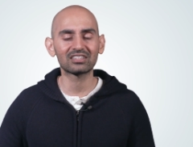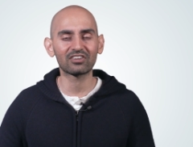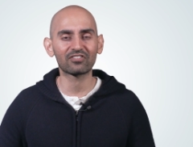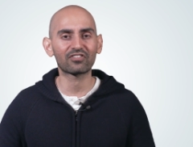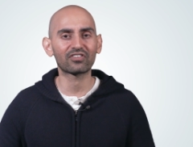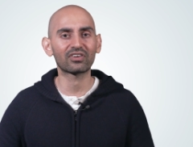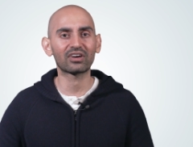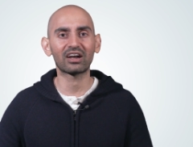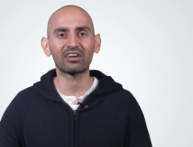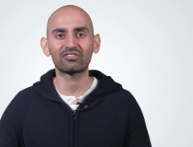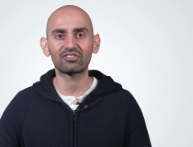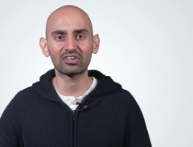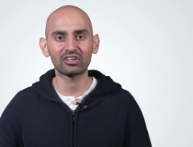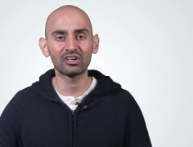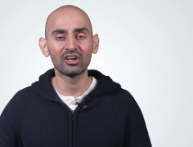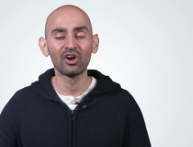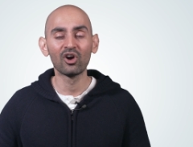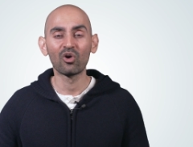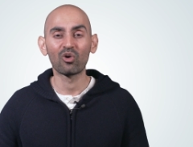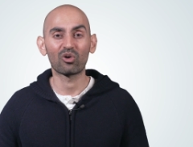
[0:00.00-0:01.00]
it
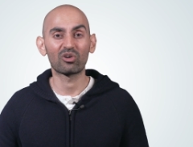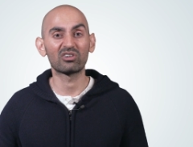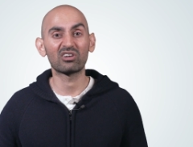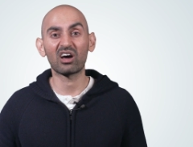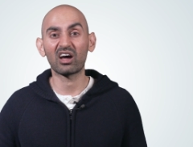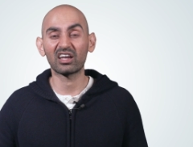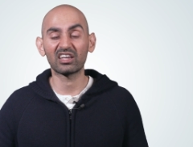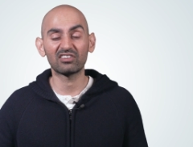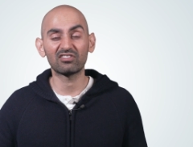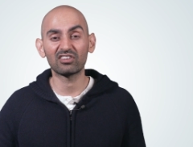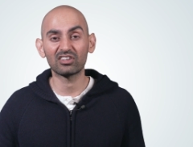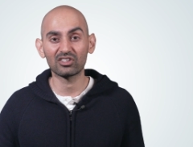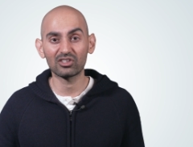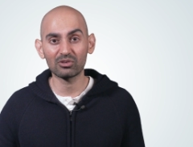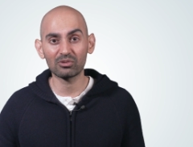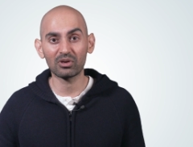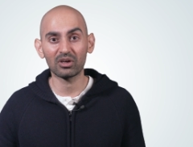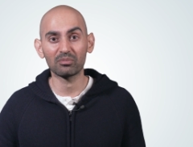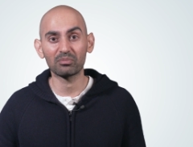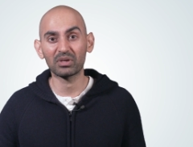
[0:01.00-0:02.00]
forever or not even
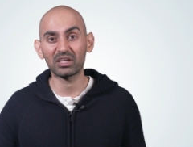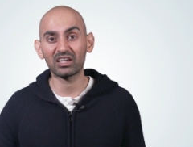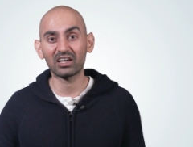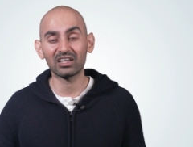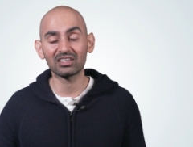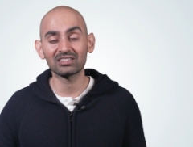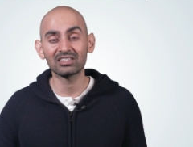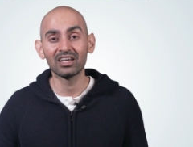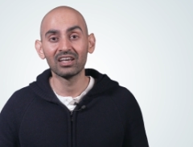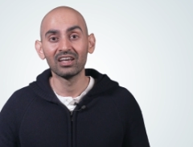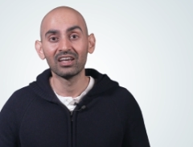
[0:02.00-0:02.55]
do it, because